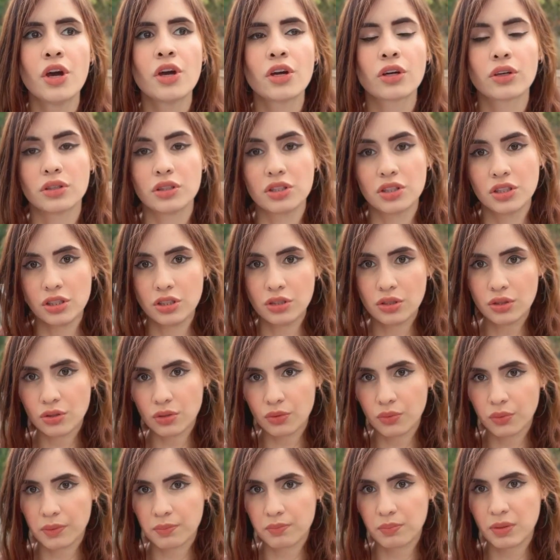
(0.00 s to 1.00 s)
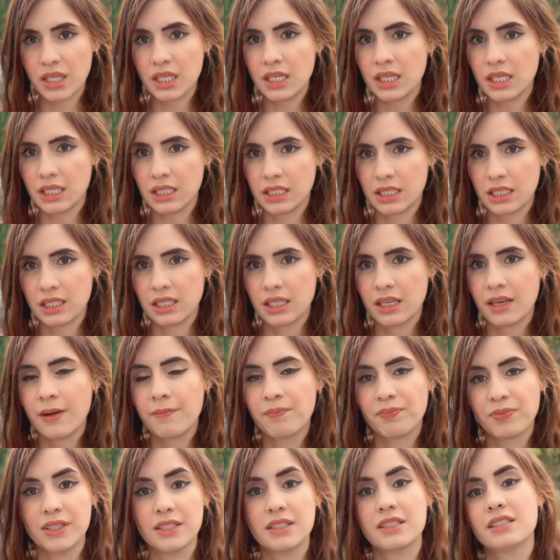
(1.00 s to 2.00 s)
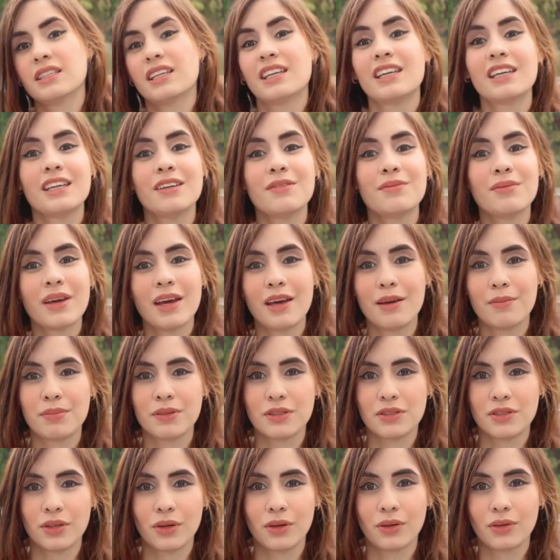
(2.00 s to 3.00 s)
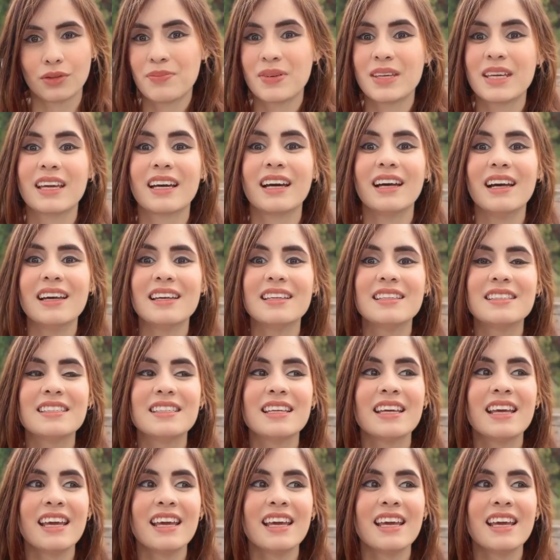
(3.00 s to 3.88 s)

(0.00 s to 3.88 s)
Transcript: continue to repeat the same episode because